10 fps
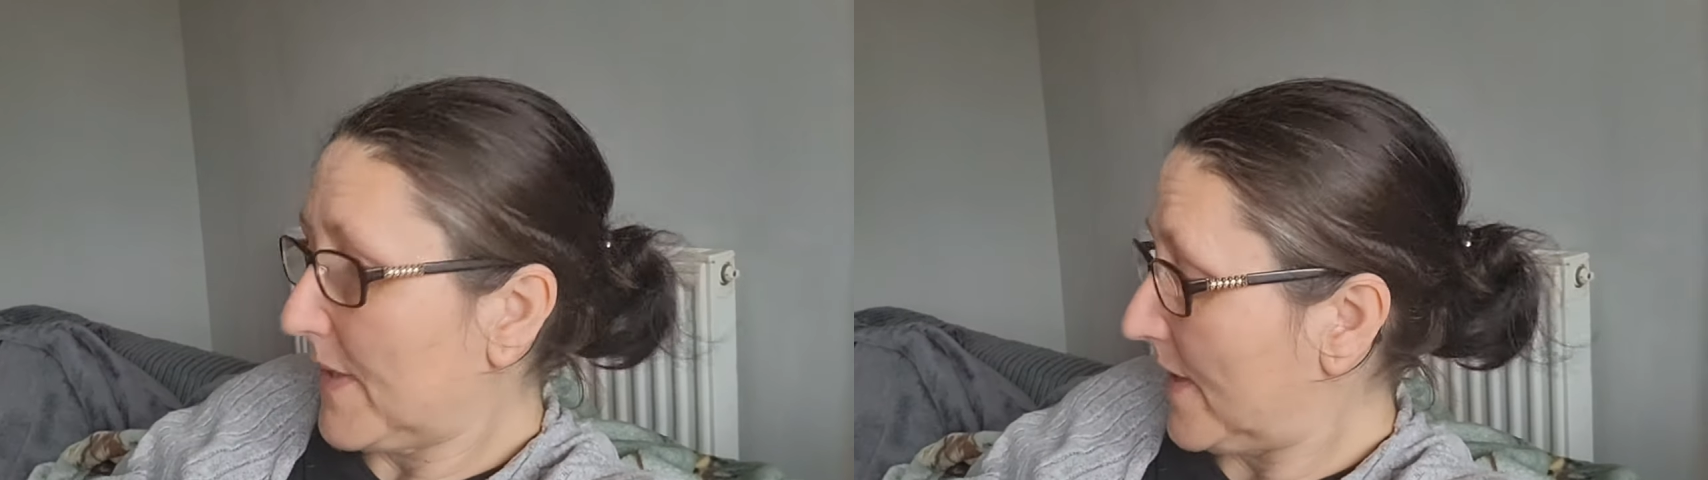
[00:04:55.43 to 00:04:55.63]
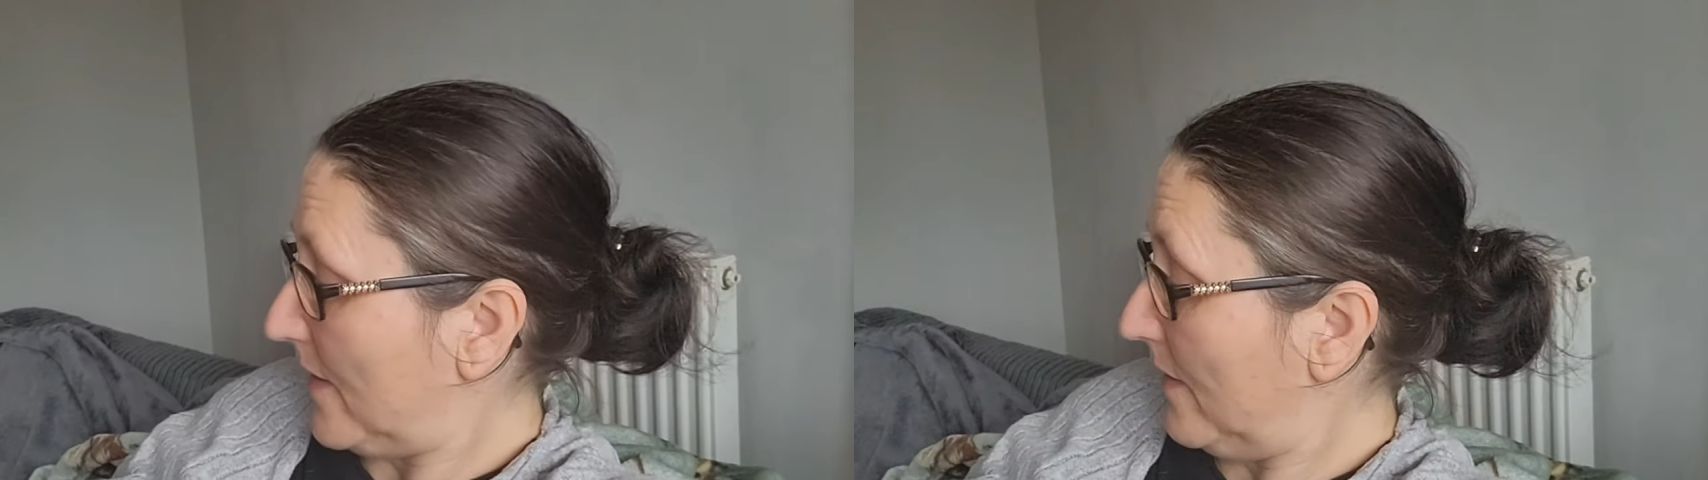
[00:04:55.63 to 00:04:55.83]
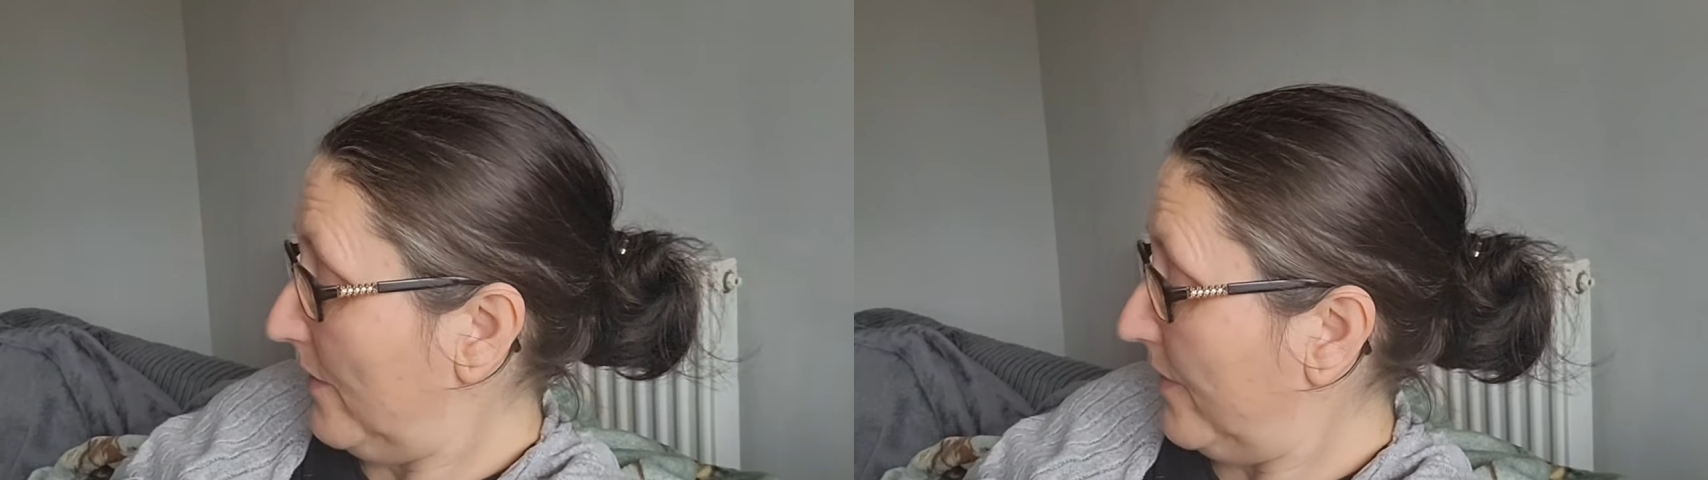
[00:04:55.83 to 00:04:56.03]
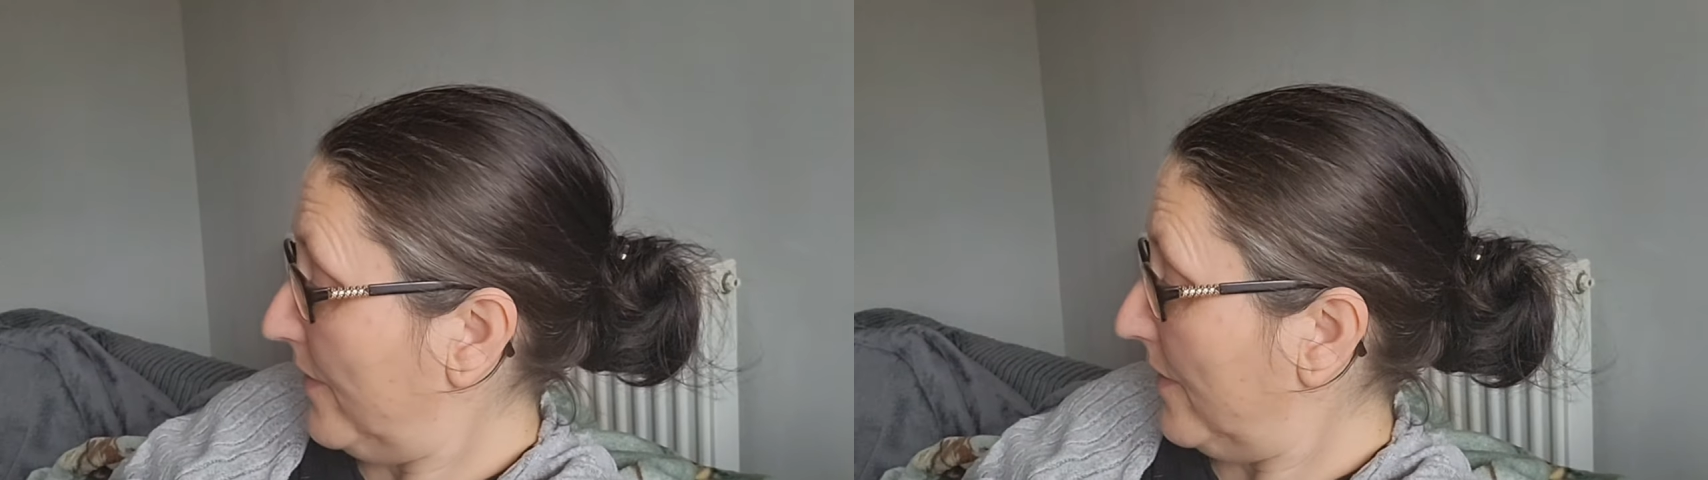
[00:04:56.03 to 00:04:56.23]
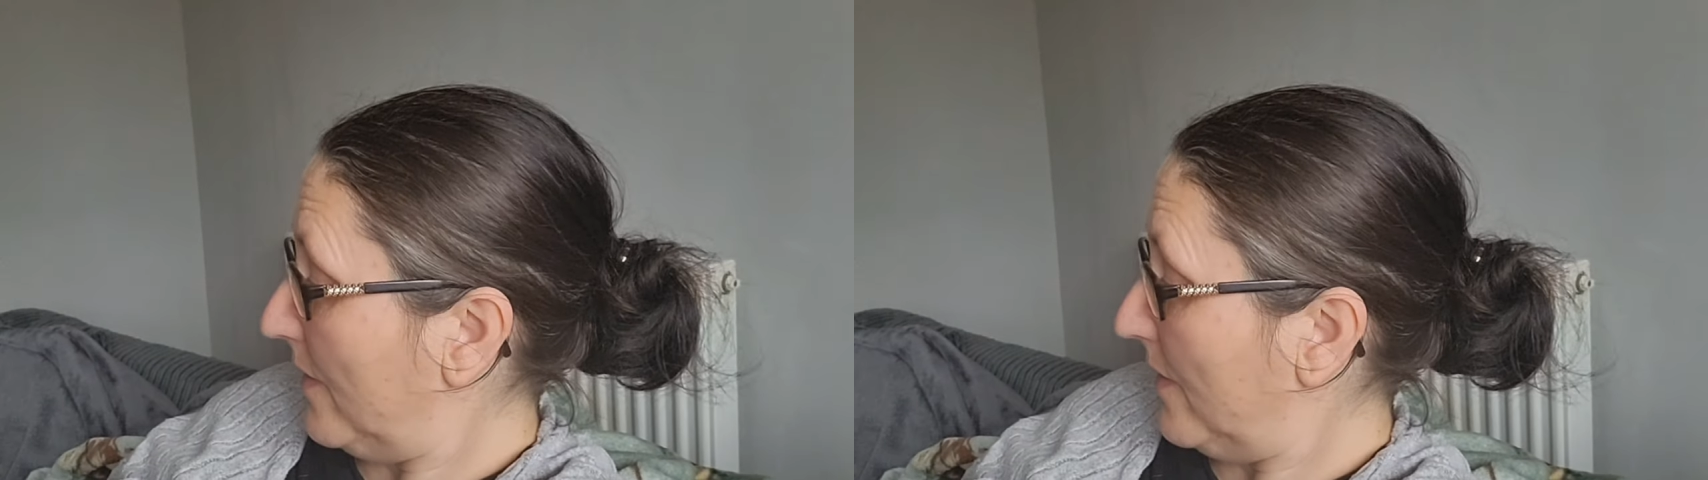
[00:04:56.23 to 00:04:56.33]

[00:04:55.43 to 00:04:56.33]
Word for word: myself.